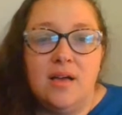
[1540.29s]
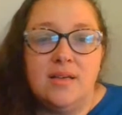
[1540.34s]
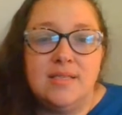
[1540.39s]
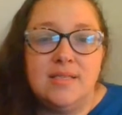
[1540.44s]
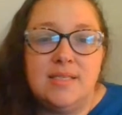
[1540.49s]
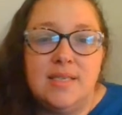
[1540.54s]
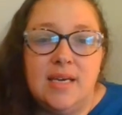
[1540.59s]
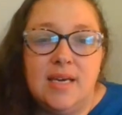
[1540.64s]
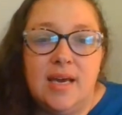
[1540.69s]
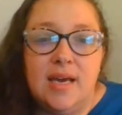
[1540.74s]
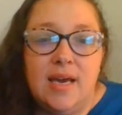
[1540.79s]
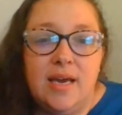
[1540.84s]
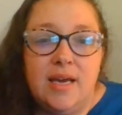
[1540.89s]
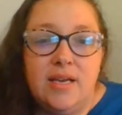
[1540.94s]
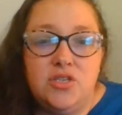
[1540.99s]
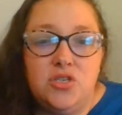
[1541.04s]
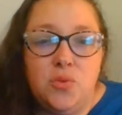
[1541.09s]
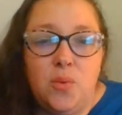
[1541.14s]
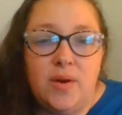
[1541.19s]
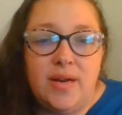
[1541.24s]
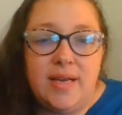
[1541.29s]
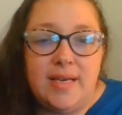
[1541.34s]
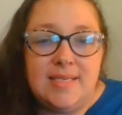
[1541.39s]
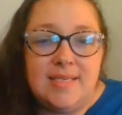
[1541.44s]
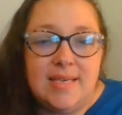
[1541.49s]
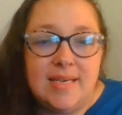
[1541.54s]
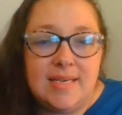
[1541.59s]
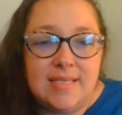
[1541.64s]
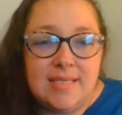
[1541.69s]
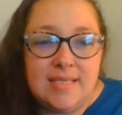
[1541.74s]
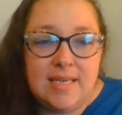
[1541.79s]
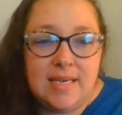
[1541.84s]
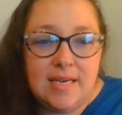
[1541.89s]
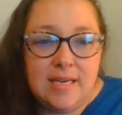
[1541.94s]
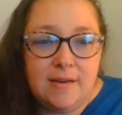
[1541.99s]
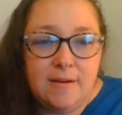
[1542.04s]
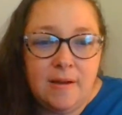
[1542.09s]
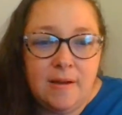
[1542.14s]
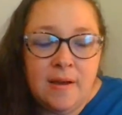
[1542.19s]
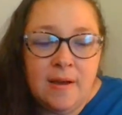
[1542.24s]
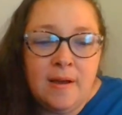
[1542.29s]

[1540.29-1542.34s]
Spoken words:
Halsey in 2016.